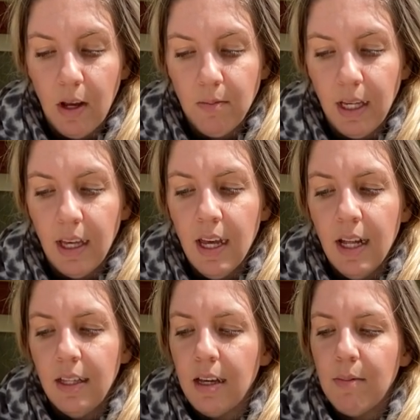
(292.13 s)
me
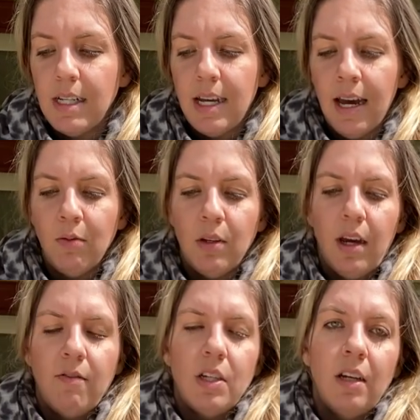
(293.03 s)
like my dad would
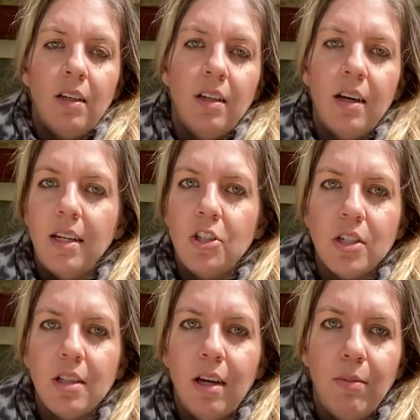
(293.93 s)
have done, and he
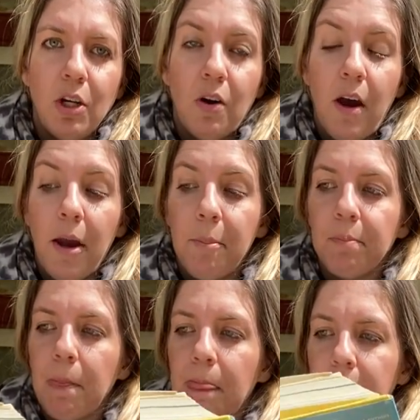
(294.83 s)
just let me cry.
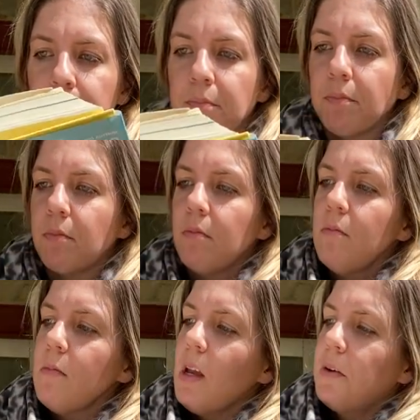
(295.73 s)

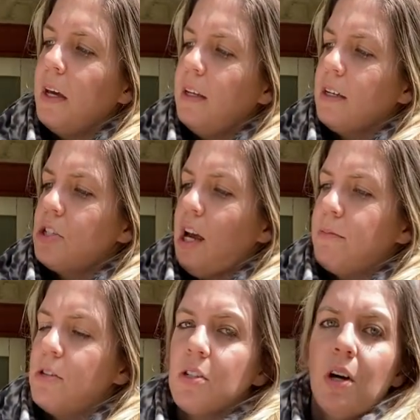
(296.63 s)
Okay, next
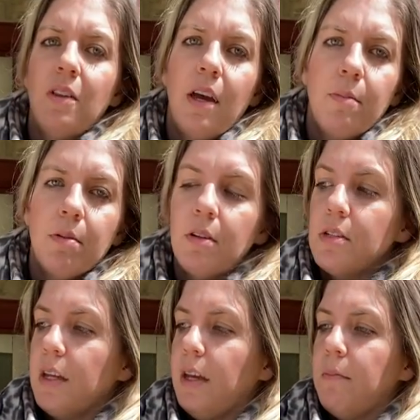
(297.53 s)
chapter is called The Emperor's
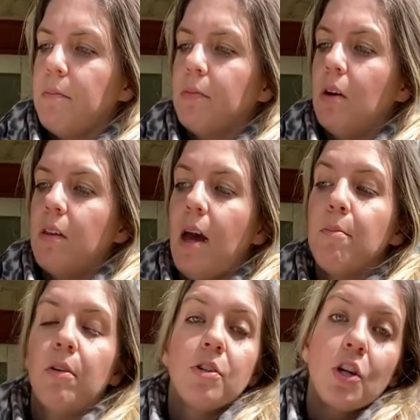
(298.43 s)
Game, or The
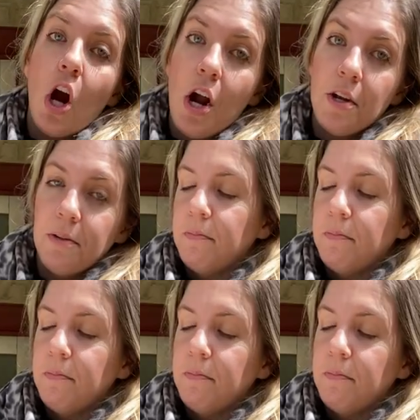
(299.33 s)
Emperor's Guard.